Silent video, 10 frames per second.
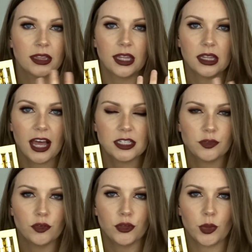They last
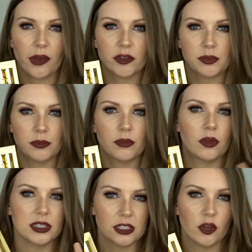for a few hours
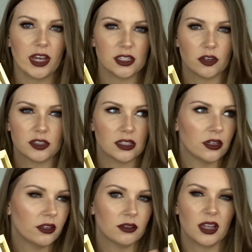until I start to